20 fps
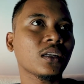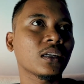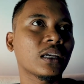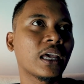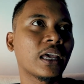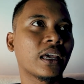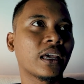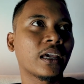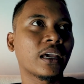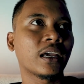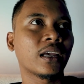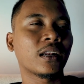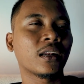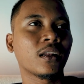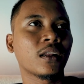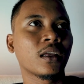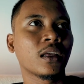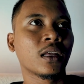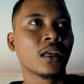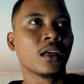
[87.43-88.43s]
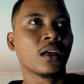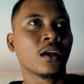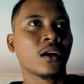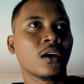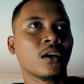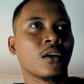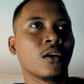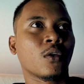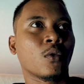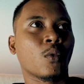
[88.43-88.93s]
And
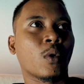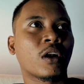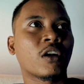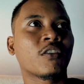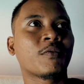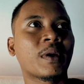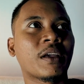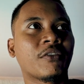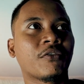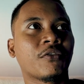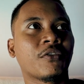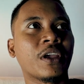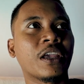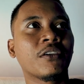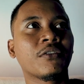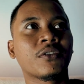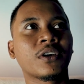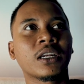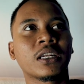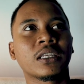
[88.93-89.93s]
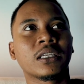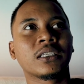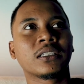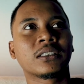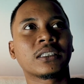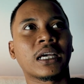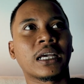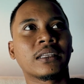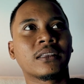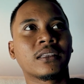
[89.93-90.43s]
one of my favorite
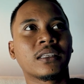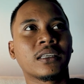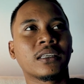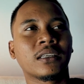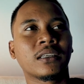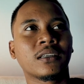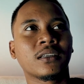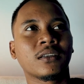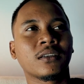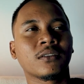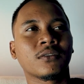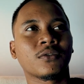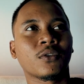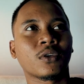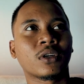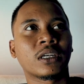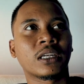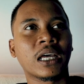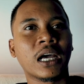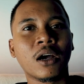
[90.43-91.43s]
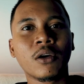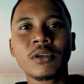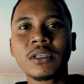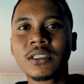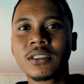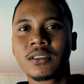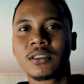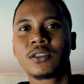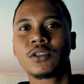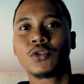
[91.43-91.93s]
is, I think for now, is